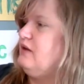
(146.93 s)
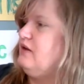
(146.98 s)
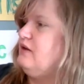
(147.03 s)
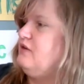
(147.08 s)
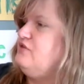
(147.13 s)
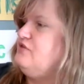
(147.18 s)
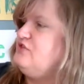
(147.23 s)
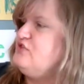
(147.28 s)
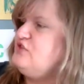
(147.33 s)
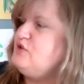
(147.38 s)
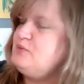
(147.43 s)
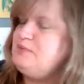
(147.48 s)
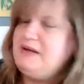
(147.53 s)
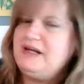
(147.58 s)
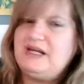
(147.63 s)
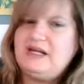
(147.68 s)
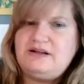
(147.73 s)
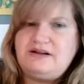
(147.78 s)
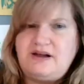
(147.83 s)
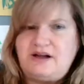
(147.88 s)

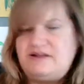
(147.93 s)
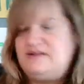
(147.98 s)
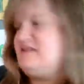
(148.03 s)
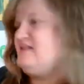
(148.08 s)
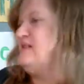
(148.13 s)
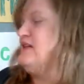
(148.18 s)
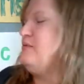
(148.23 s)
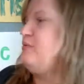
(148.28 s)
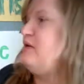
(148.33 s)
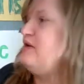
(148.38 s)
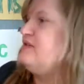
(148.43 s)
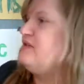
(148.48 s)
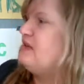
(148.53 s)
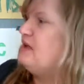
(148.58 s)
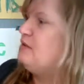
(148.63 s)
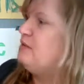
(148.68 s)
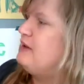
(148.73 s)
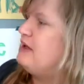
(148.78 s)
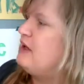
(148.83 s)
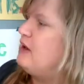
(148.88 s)
Zooming in on zebras,
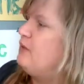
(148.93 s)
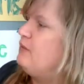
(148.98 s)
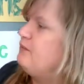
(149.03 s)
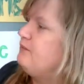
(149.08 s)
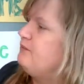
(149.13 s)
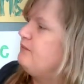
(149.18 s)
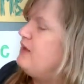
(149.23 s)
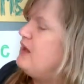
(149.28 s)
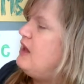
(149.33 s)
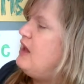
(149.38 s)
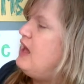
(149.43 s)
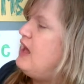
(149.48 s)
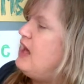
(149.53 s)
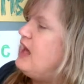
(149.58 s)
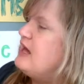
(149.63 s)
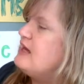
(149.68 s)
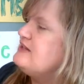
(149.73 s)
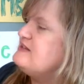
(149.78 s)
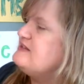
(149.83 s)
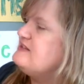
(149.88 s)
here we go.
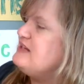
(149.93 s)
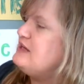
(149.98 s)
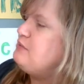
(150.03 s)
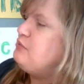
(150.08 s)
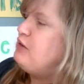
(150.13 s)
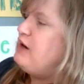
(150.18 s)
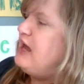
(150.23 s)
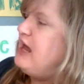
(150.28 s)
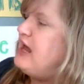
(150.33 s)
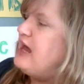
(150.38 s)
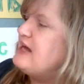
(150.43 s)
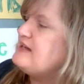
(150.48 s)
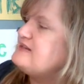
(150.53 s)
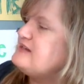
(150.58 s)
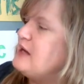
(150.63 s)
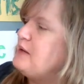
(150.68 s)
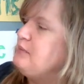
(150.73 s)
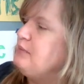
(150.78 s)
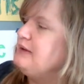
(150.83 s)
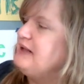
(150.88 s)
A zebra has
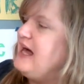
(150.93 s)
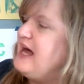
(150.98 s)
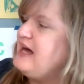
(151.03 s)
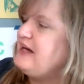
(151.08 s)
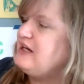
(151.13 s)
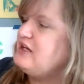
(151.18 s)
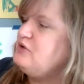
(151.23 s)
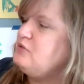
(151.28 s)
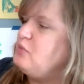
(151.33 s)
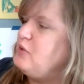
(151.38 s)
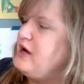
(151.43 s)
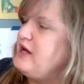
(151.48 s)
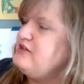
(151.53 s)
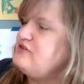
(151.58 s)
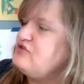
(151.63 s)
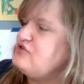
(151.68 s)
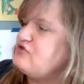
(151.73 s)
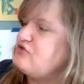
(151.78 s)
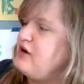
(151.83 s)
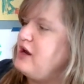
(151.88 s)
a black and
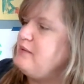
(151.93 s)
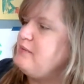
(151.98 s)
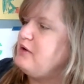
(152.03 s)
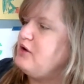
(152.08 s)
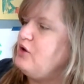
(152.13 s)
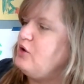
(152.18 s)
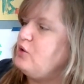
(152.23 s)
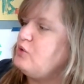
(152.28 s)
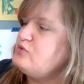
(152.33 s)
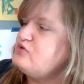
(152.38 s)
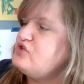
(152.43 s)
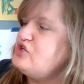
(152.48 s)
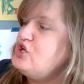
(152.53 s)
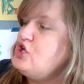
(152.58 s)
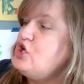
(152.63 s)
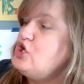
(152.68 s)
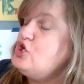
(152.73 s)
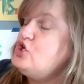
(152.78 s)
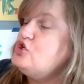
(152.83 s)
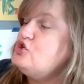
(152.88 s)
white striped coat.
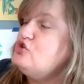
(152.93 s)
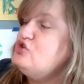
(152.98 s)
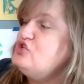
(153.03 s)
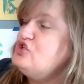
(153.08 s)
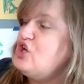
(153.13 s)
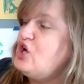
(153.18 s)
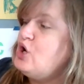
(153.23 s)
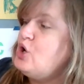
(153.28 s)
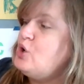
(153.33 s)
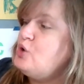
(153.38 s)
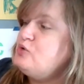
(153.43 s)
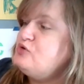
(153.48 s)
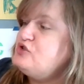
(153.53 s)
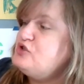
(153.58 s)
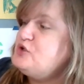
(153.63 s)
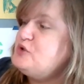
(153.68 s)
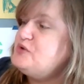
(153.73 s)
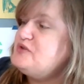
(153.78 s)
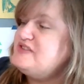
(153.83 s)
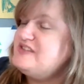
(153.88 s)
No
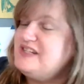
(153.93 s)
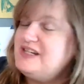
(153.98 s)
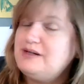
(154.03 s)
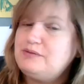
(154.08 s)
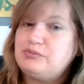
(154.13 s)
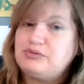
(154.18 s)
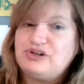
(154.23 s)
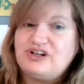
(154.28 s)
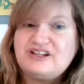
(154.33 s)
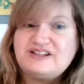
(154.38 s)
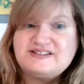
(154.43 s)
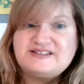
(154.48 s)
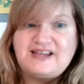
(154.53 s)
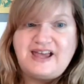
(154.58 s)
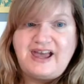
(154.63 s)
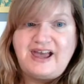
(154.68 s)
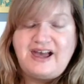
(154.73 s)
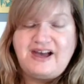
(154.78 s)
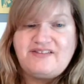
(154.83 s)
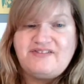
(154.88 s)
two zebras
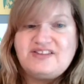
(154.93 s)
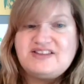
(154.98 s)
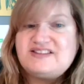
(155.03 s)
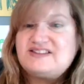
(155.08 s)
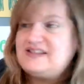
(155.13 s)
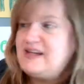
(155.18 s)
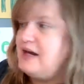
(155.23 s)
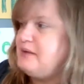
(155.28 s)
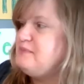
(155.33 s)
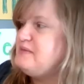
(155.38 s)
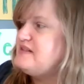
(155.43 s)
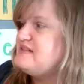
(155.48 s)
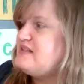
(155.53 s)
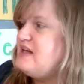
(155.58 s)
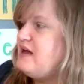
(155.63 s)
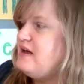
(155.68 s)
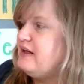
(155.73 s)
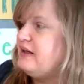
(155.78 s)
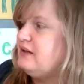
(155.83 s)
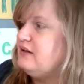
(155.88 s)
have the same
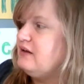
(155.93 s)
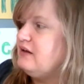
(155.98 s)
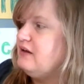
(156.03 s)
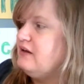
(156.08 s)
design.